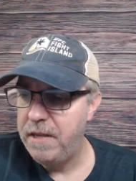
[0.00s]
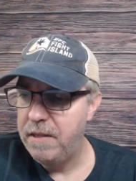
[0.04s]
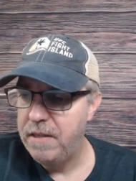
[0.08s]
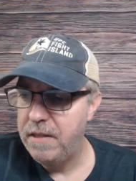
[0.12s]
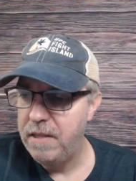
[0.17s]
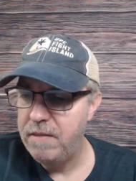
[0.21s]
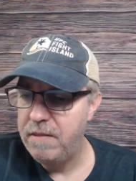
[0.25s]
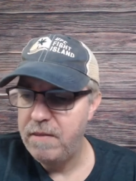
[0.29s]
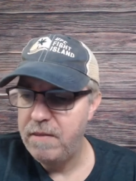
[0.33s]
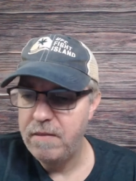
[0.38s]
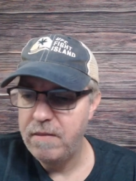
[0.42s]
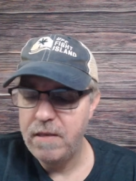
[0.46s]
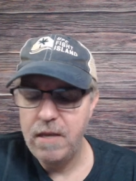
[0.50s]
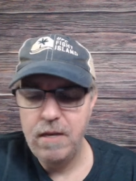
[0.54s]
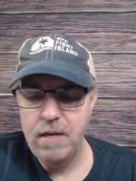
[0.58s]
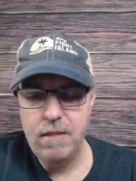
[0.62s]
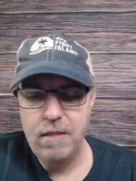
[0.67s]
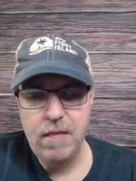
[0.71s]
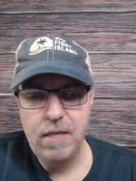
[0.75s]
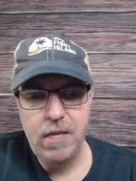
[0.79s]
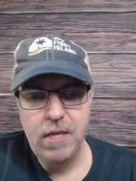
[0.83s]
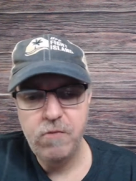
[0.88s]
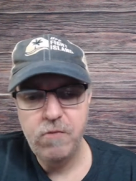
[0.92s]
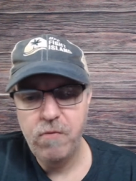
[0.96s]
this is going
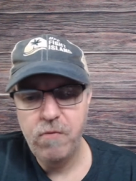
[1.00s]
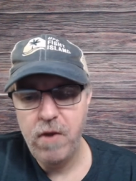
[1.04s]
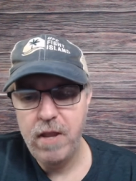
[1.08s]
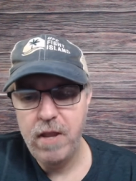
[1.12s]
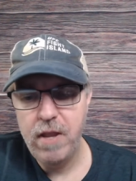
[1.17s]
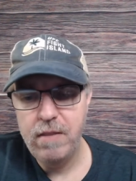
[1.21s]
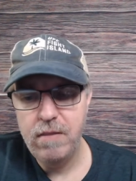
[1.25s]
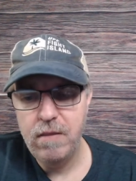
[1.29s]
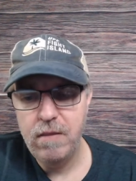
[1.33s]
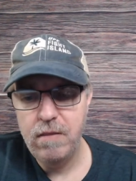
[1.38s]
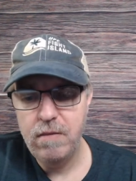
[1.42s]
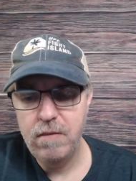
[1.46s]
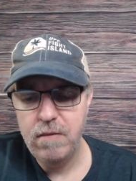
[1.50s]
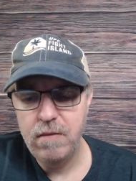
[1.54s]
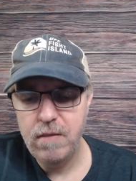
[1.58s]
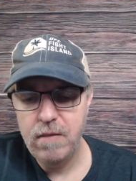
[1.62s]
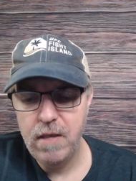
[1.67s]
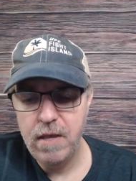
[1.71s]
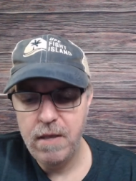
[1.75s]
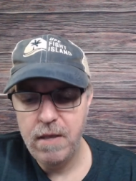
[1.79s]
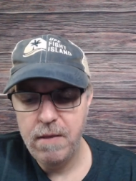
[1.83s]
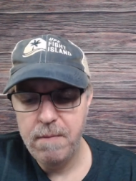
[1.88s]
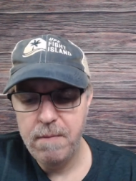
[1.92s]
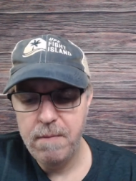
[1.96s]
to teach Francis
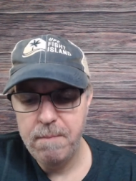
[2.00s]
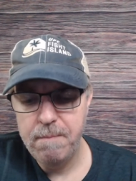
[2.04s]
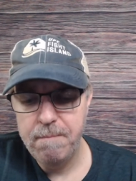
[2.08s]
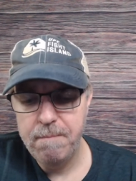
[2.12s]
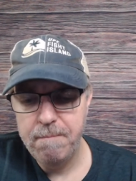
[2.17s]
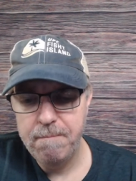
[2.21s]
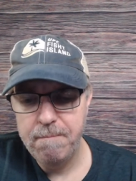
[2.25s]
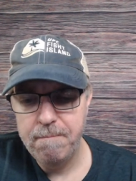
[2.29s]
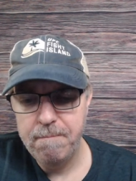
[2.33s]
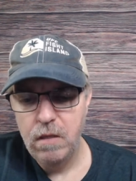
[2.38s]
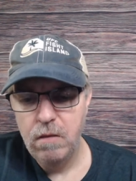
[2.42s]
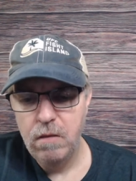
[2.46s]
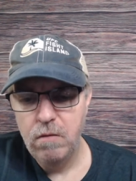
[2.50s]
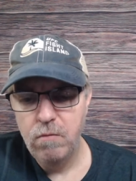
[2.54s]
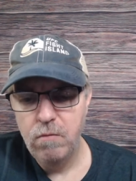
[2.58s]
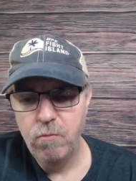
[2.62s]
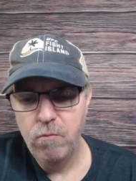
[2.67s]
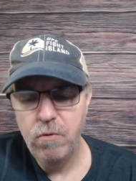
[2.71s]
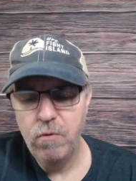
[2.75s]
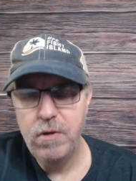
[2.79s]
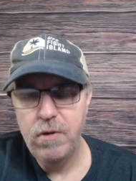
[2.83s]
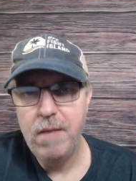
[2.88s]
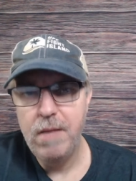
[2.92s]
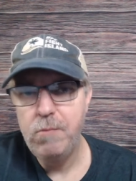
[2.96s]
um,
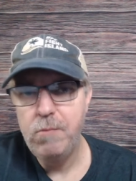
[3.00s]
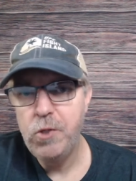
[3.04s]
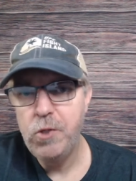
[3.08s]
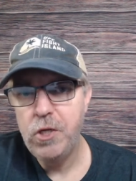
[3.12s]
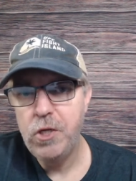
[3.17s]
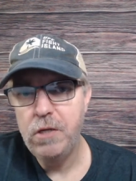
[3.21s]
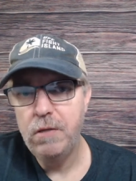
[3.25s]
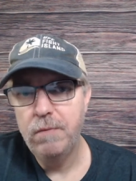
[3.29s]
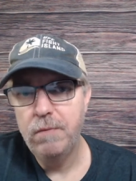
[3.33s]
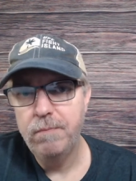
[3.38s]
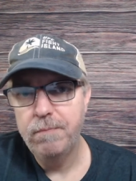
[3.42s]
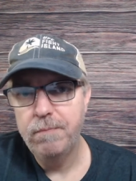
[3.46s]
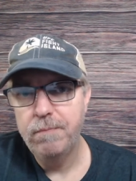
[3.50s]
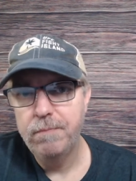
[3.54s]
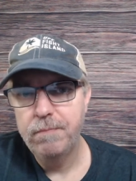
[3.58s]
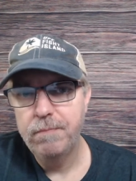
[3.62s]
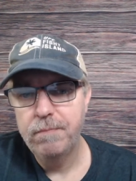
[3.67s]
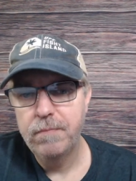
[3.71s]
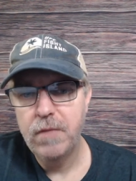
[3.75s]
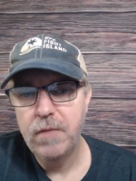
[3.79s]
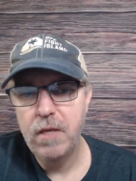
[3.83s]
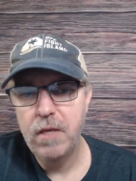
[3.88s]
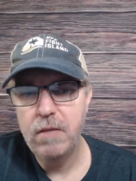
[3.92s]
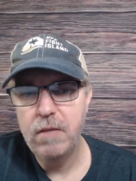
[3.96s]
redemption
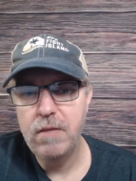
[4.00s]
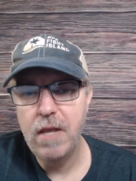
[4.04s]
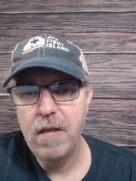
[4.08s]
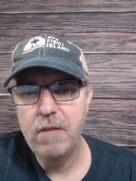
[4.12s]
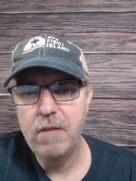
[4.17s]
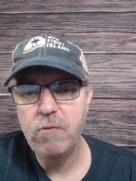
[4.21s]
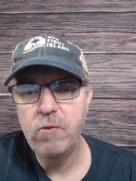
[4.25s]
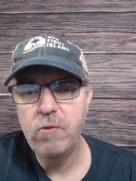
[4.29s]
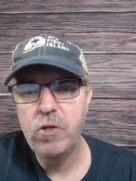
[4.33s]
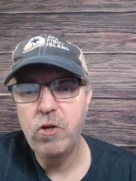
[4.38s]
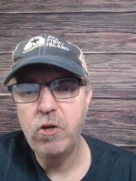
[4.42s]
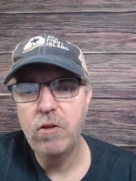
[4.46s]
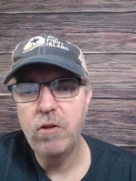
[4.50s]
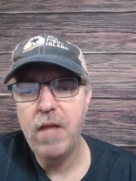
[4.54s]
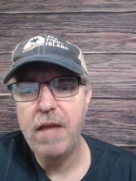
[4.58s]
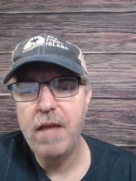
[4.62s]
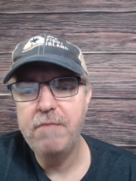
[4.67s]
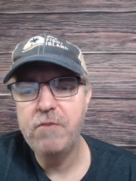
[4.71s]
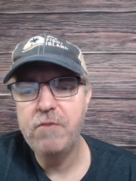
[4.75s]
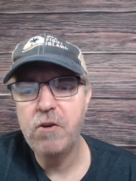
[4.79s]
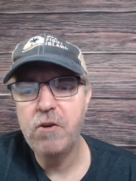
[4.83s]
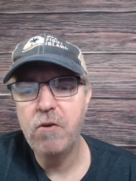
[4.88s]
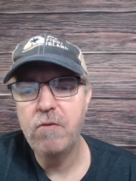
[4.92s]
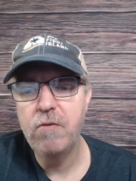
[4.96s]
because that's what your
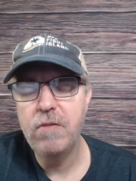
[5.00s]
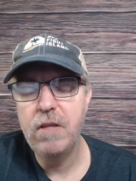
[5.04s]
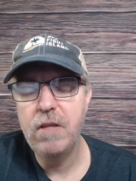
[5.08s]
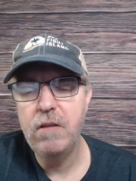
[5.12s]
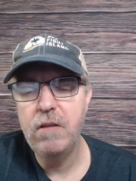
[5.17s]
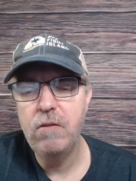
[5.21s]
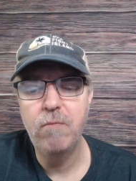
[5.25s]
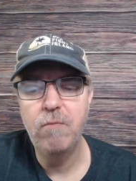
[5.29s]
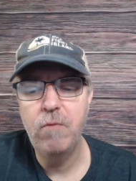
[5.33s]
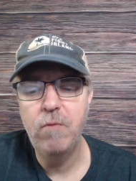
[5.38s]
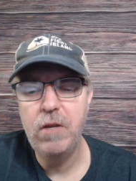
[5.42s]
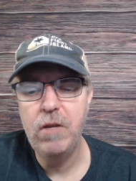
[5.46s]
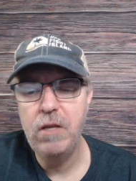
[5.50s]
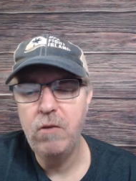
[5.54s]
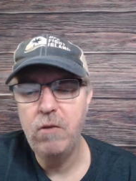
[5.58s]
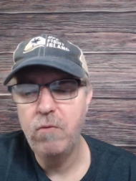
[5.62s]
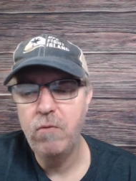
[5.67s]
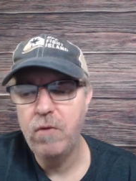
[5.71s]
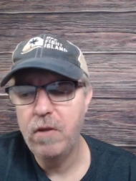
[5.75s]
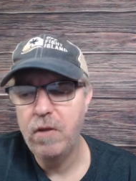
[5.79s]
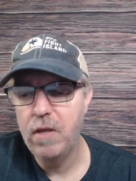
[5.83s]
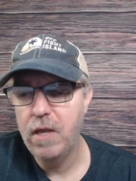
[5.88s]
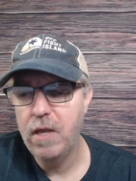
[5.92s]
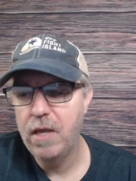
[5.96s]
life turns into when you
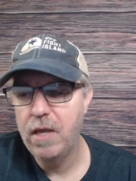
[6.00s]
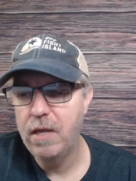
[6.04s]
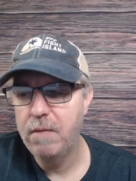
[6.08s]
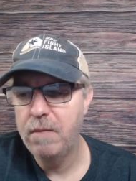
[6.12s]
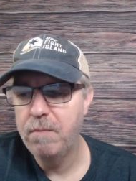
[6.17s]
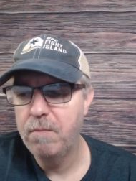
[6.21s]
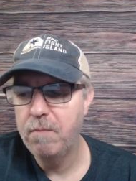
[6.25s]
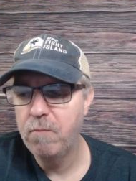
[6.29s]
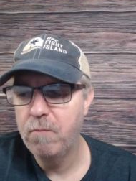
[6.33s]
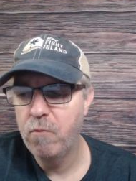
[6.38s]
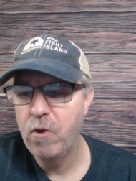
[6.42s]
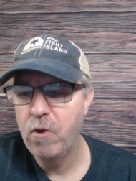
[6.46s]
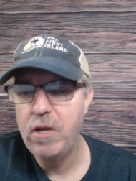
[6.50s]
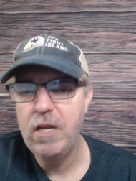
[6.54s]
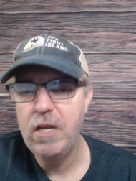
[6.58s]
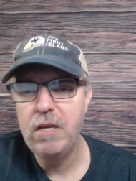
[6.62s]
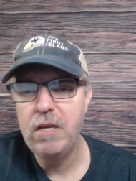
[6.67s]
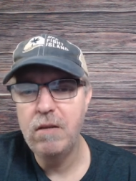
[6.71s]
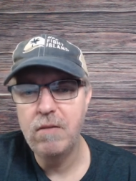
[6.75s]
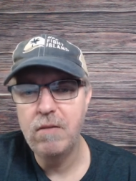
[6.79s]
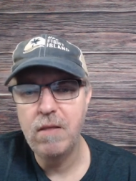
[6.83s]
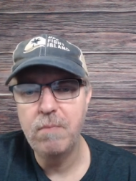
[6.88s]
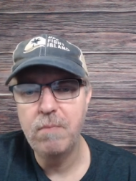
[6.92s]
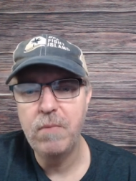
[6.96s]
um, run
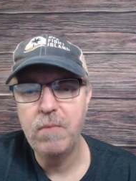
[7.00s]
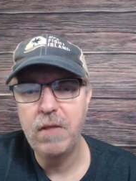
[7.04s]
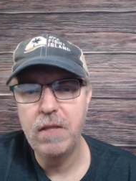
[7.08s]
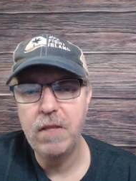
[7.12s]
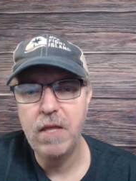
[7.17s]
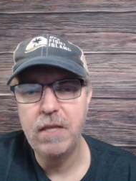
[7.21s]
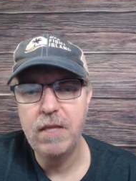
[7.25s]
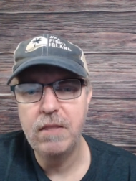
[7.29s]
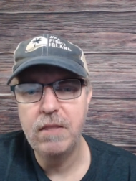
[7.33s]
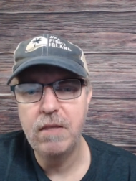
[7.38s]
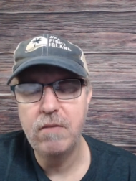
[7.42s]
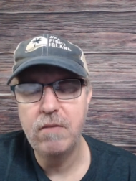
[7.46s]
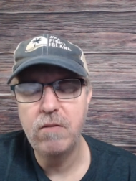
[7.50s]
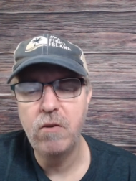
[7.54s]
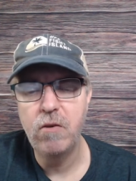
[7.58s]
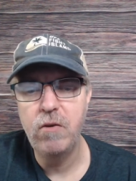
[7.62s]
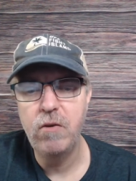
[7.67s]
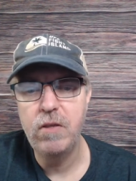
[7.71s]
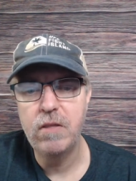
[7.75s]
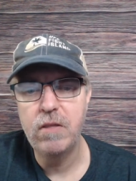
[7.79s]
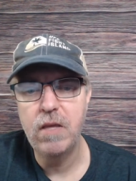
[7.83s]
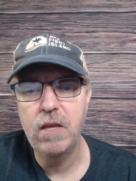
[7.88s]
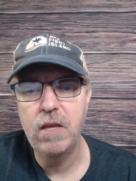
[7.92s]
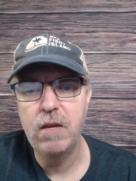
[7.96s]
into something like this. So
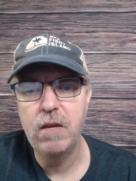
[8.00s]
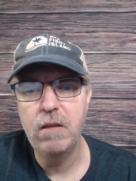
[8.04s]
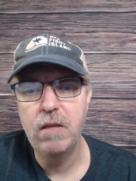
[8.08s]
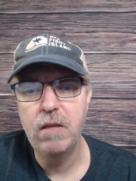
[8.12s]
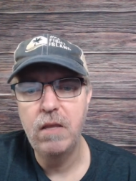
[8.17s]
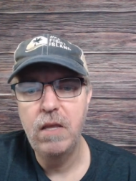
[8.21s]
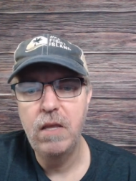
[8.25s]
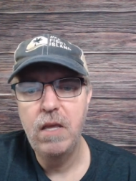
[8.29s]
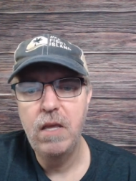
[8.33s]
he's going to